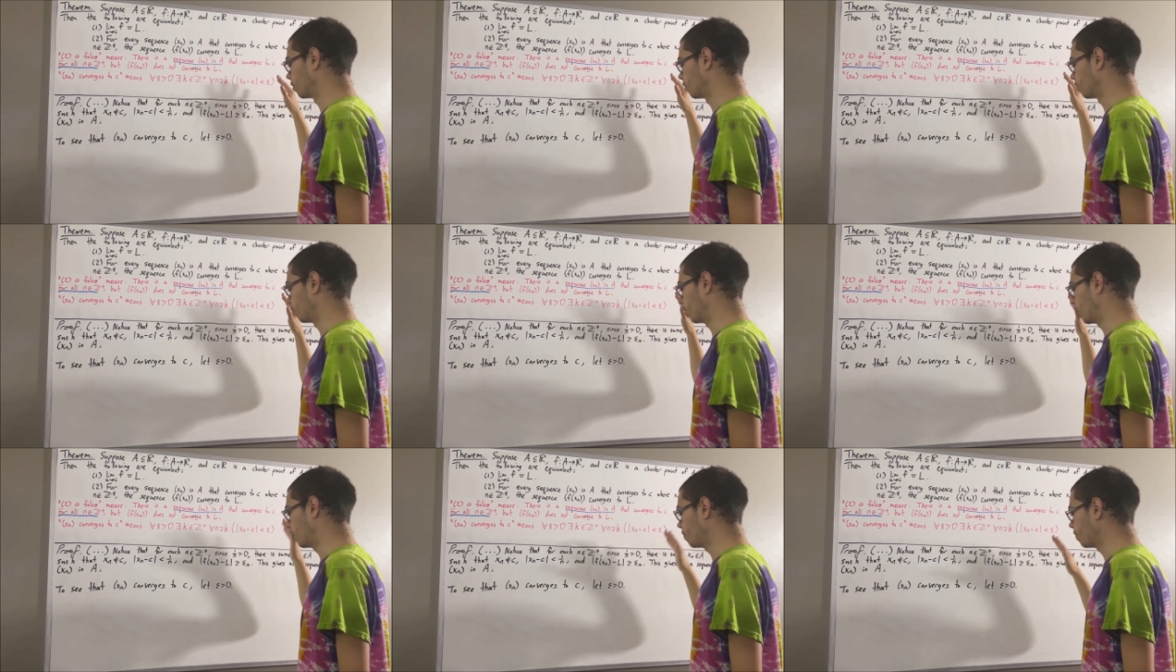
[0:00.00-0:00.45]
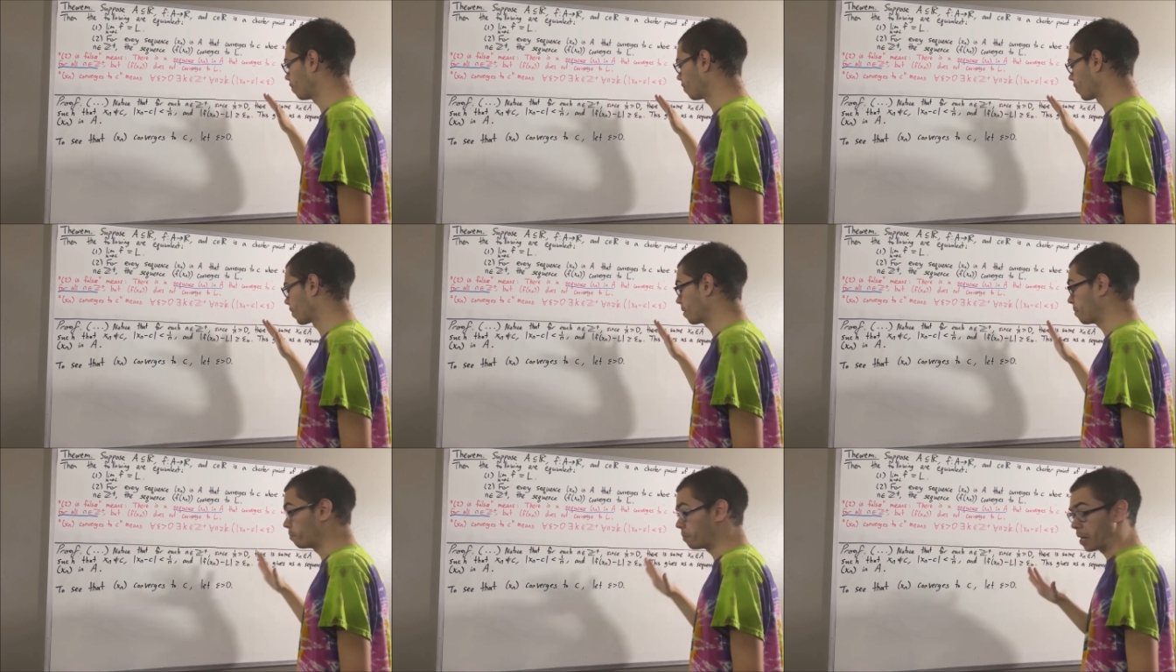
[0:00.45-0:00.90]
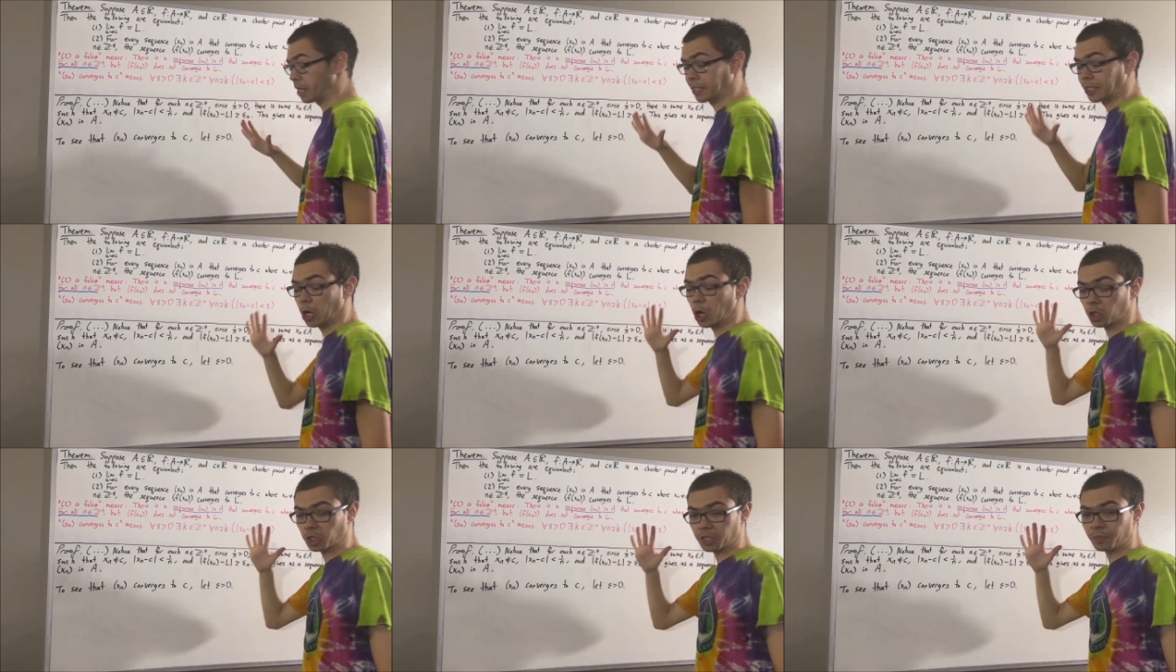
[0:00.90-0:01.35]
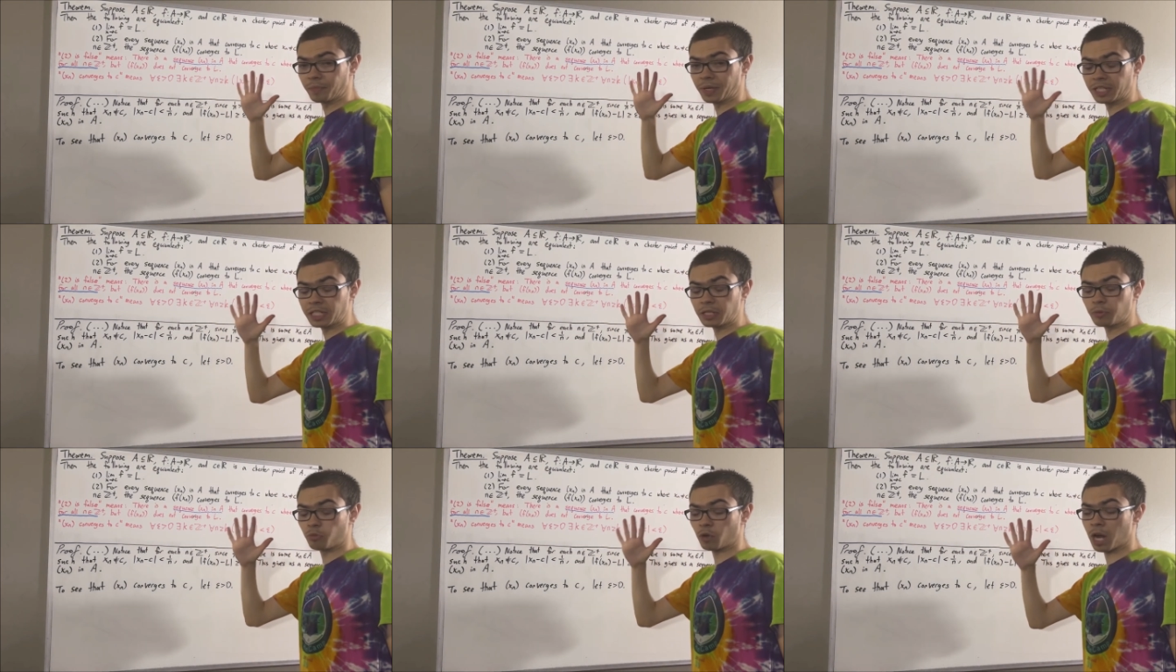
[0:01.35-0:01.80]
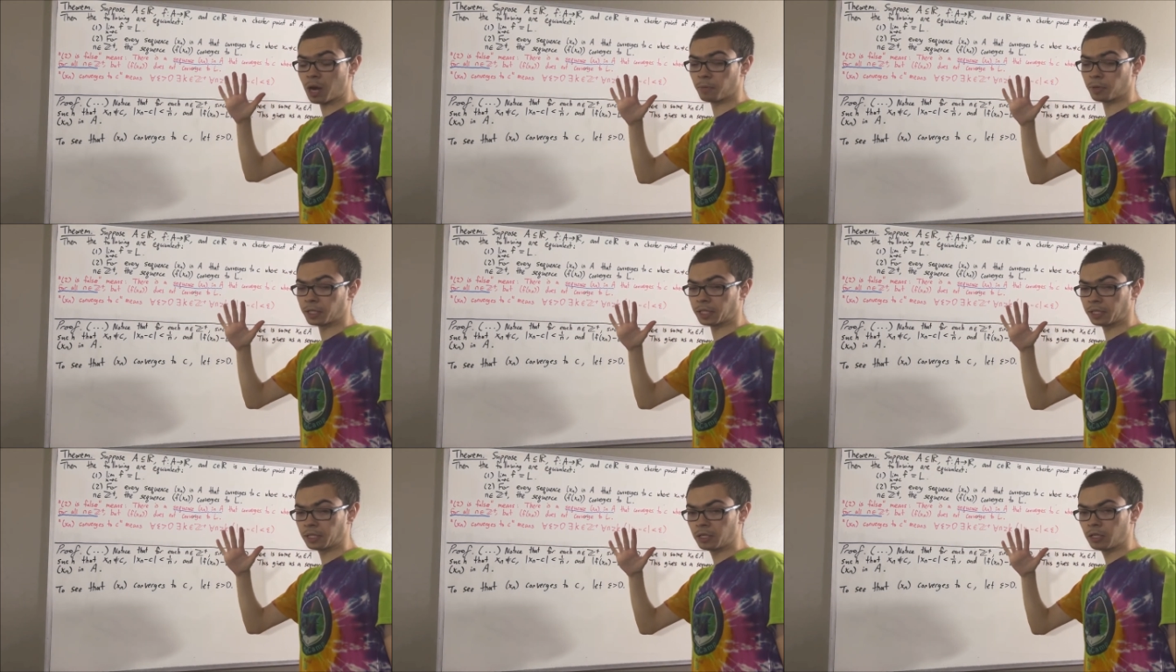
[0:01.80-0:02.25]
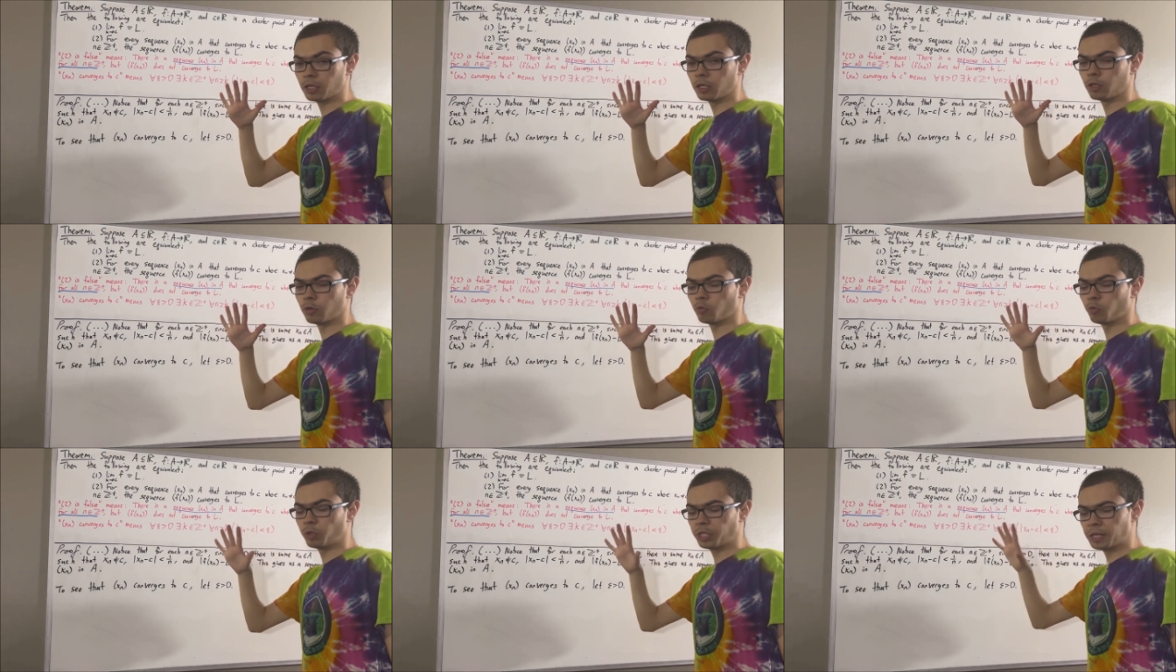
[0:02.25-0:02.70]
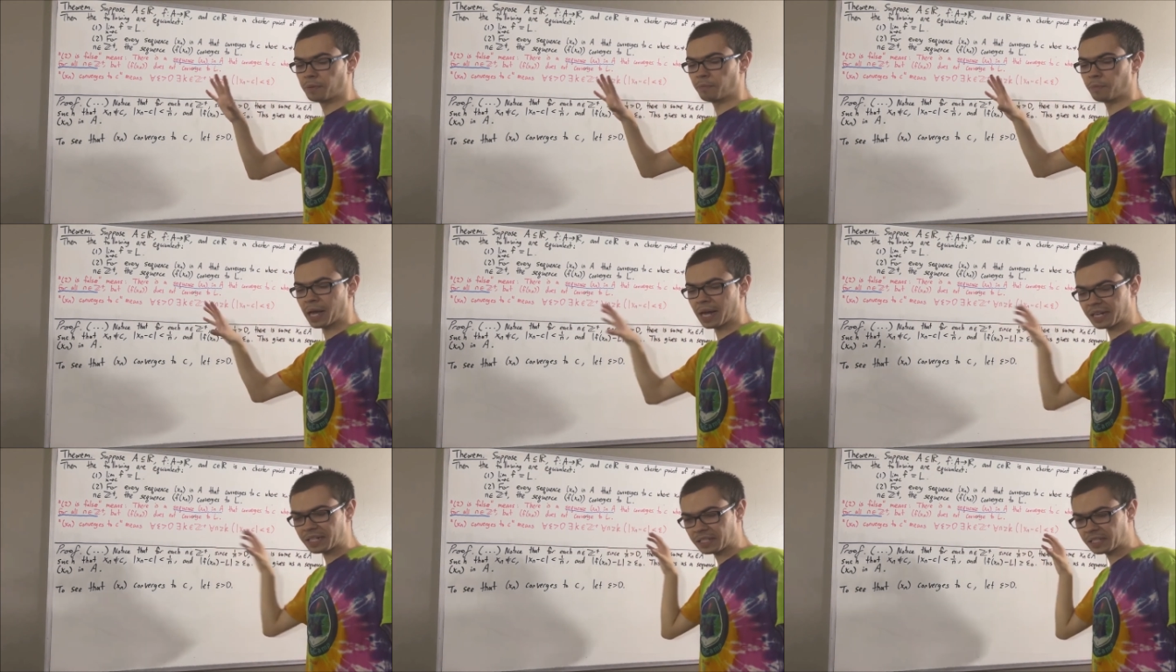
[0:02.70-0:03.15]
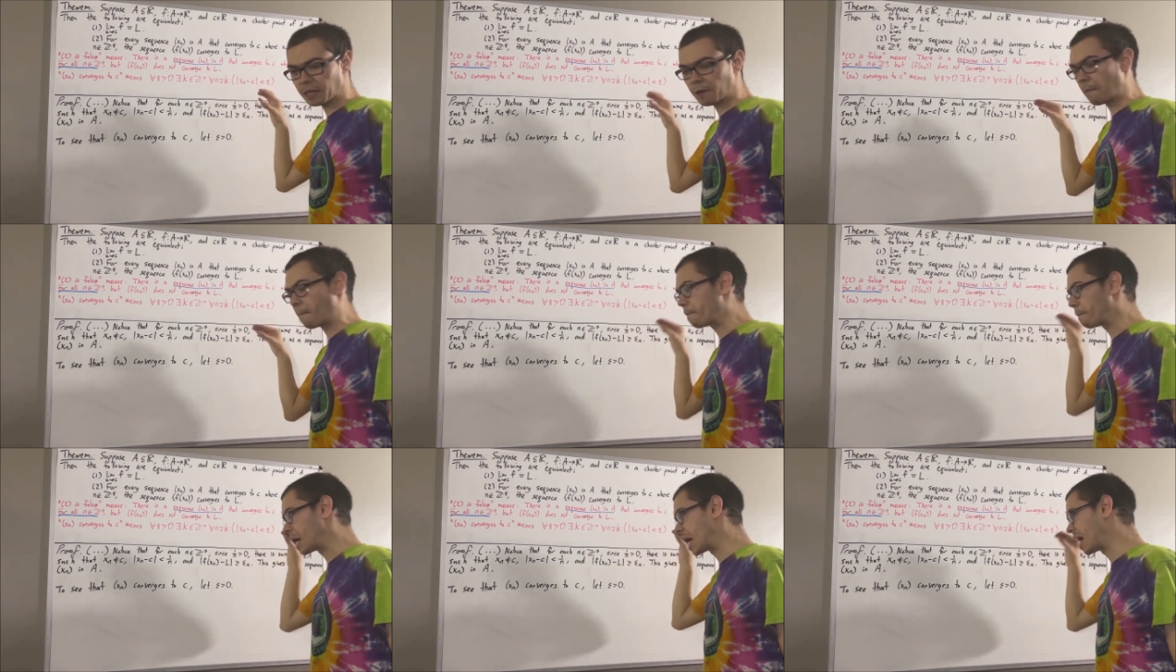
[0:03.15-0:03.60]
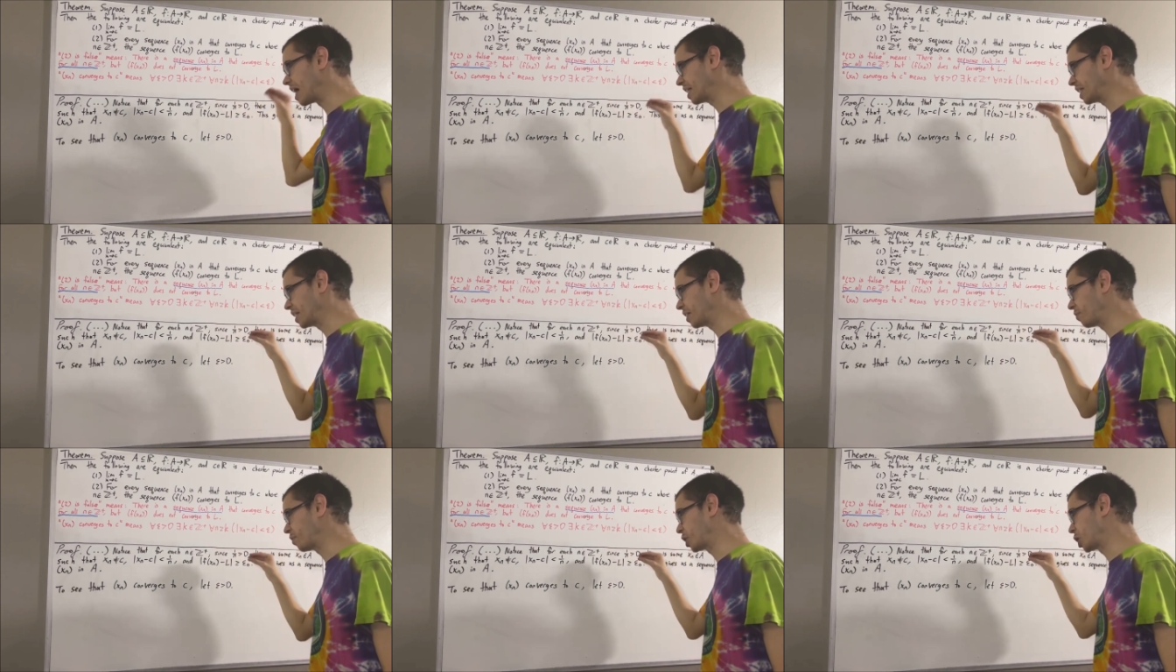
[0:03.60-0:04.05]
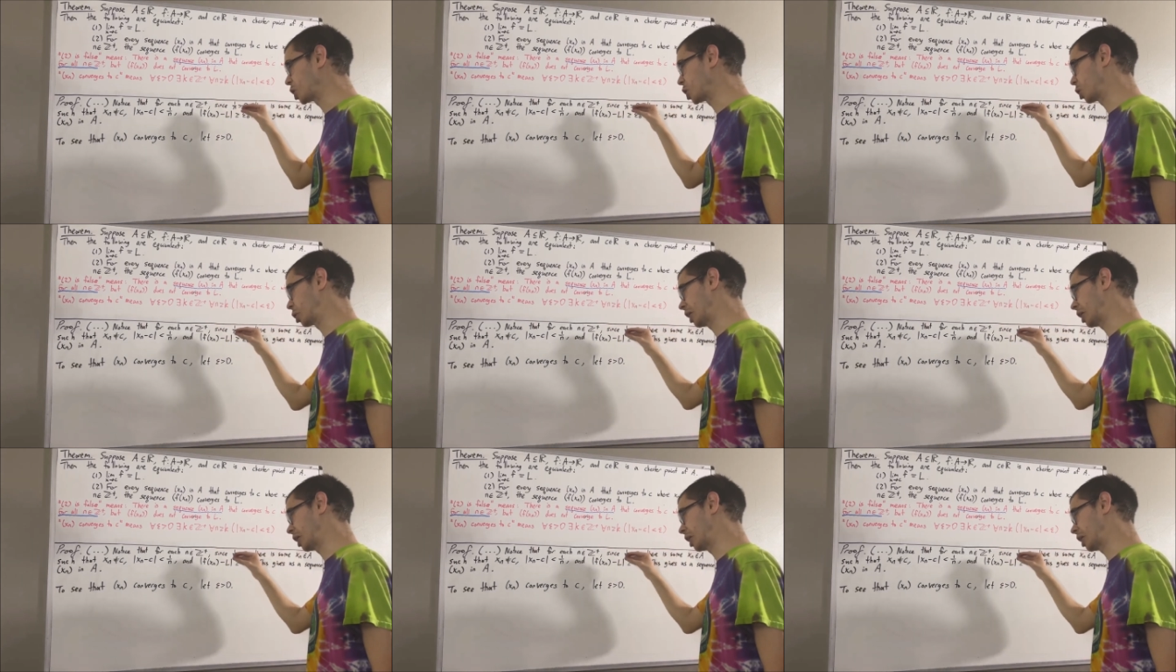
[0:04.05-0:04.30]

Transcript: Well, by the Archimedean property, we can pick some positive integer